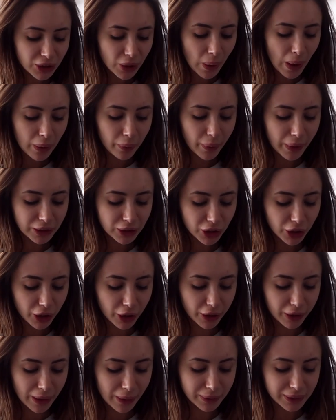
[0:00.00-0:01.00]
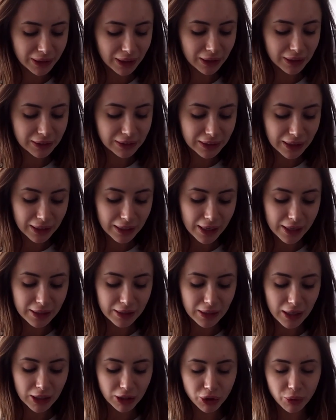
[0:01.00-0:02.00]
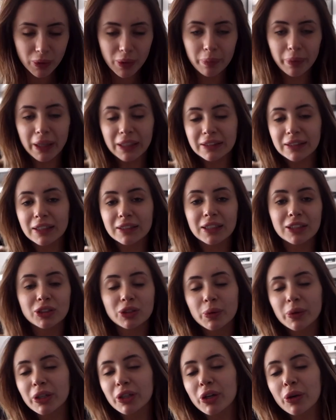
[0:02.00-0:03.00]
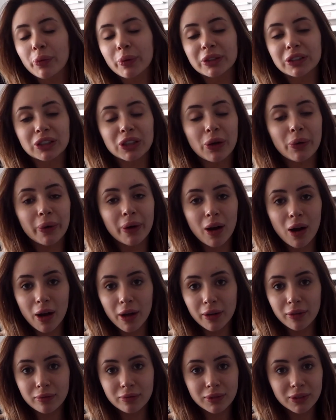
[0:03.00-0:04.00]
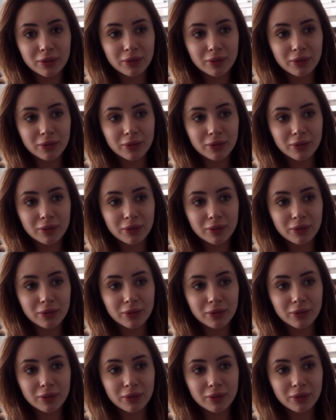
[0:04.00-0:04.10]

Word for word: So I went to her and I was like, listen, I just want a blood test. I just want to know what's going on